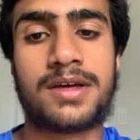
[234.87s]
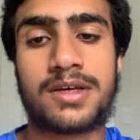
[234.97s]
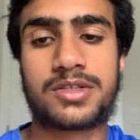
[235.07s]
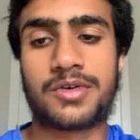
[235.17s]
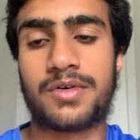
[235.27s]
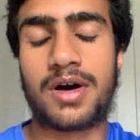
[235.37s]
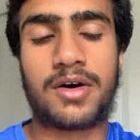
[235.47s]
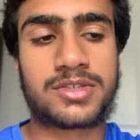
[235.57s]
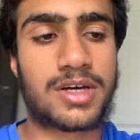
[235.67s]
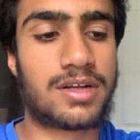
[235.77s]
So
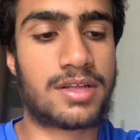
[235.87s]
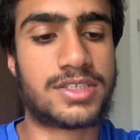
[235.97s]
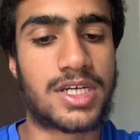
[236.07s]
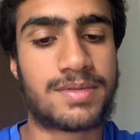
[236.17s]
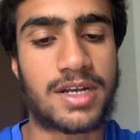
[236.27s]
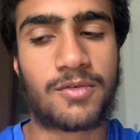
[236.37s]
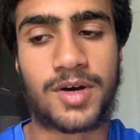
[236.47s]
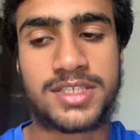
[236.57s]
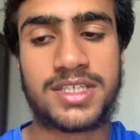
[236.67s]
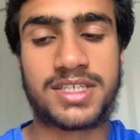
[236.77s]
also another gem that I
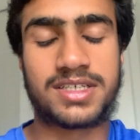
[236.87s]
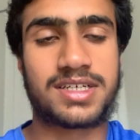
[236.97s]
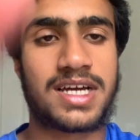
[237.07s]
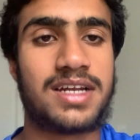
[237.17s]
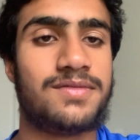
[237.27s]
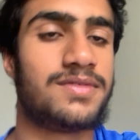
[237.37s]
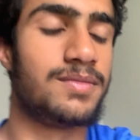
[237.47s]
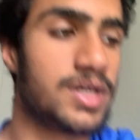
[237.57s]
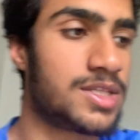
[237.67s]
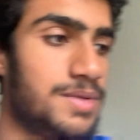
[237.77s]
want to kind of
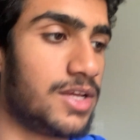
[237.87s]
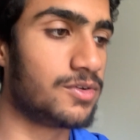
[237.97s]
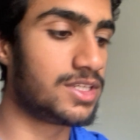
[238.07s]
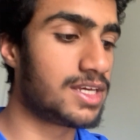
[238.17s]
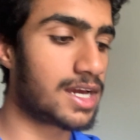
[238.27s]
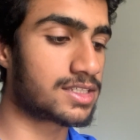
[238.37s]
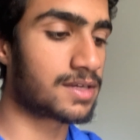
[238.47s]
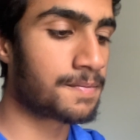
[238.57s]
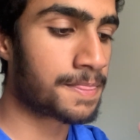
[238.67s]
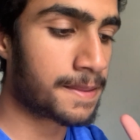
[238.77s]
explain with you guys,
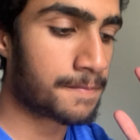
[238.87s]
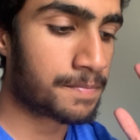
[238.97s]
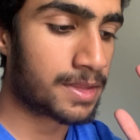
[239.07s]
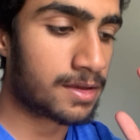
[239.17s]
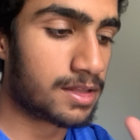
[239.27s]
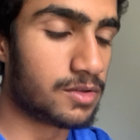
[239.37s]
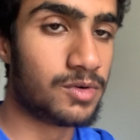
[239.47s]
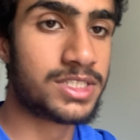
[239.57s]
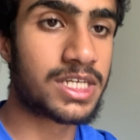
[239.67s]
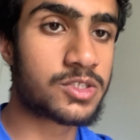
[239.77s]
the
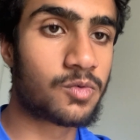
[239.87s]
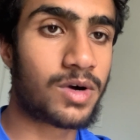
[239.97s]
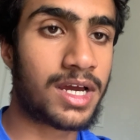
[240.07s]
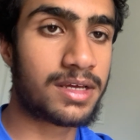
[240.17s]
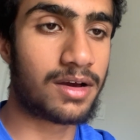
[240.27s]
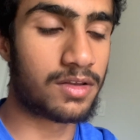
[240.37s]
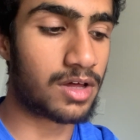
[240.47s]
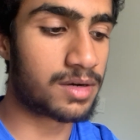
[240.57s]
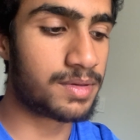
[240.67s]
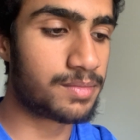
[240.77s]
reason as to why a
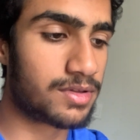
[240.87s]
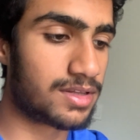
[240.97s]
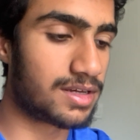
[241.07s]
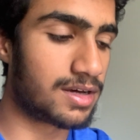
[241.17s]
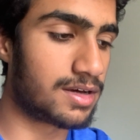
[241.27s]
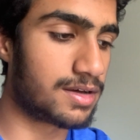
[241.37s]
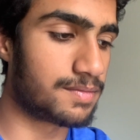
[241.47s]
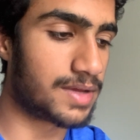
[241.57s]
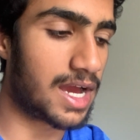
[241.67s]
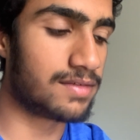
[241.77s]
lot of people
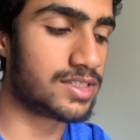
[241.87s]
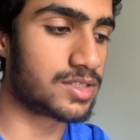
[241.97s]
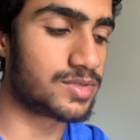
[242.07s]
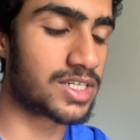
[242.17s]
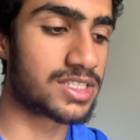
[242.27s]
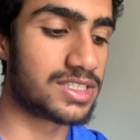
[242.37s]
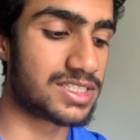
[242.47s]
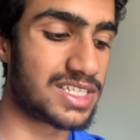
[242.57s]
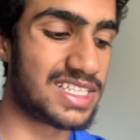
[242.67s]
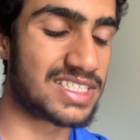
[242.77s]
have these
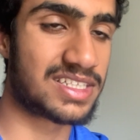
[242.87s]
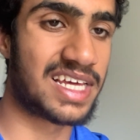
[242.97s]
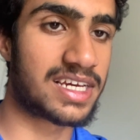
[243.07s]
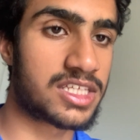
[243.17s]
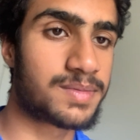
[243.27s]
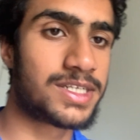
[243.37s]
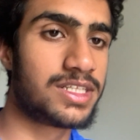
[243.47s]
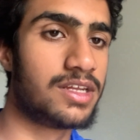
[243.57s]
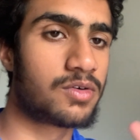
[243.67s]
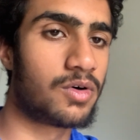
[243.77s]
objections, it's like,
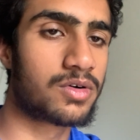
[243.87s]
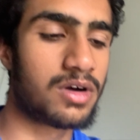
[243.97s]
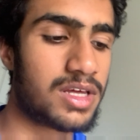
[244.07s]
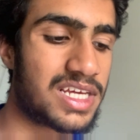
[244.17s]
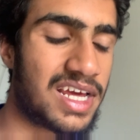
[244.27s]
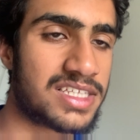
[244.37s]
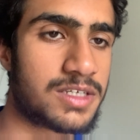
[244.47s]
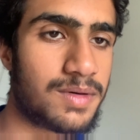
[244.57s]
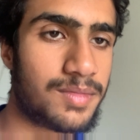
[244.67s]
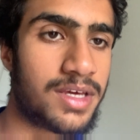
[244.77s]
especially in cold calling and
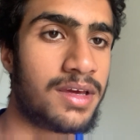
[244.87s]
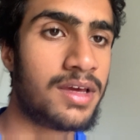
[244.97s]
SMMA,